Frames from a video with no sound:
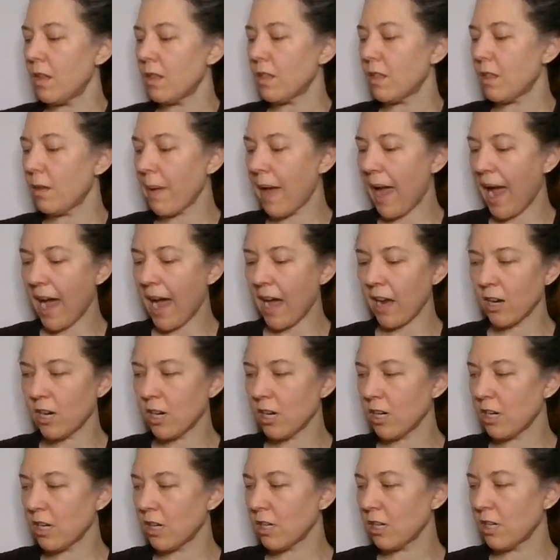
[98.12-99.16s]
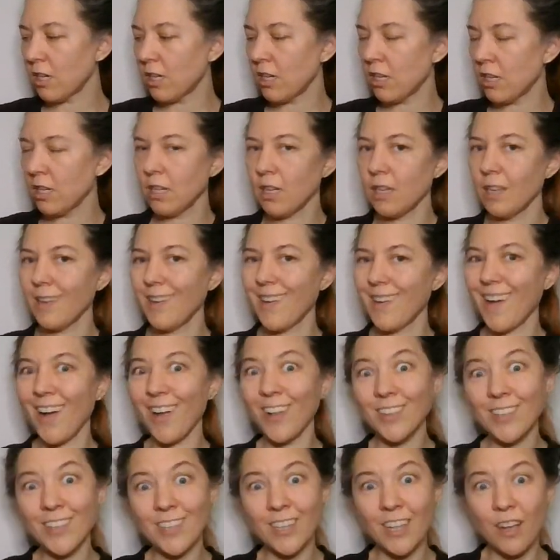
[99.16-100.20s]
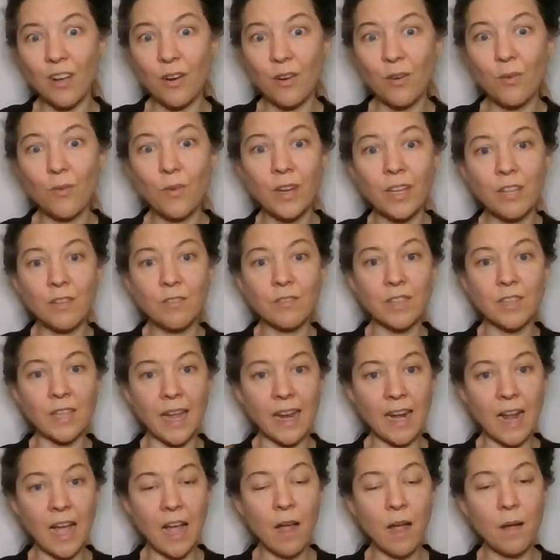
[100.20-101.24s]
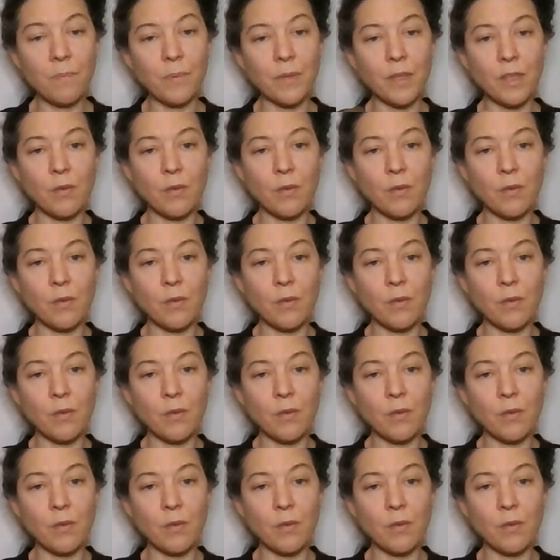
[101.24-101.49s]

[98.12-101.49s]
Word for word: The pattern, also when you sign up,